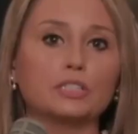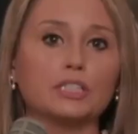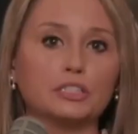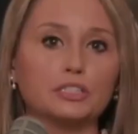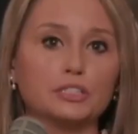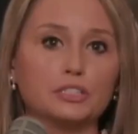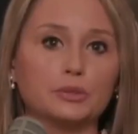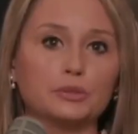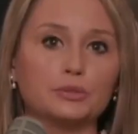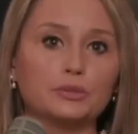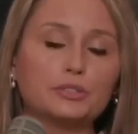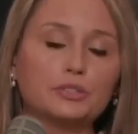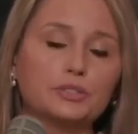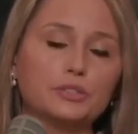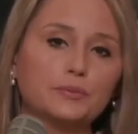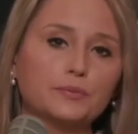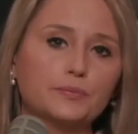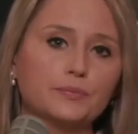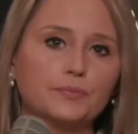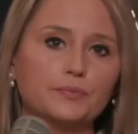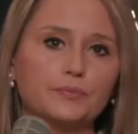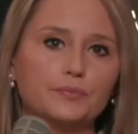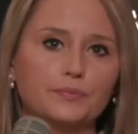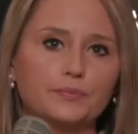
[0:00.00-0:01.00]
those issues.
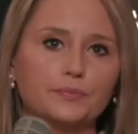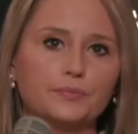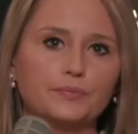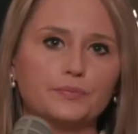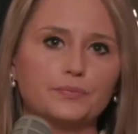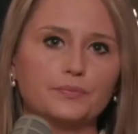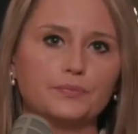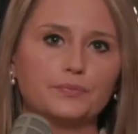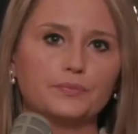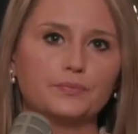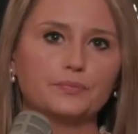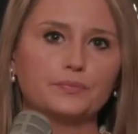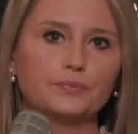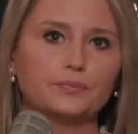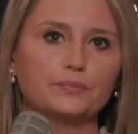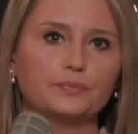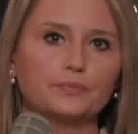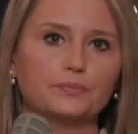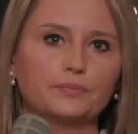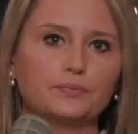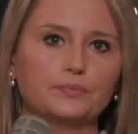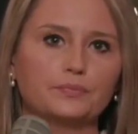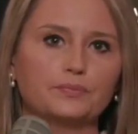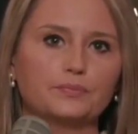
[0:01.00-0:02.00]
So
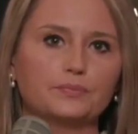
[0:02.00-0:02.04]
with the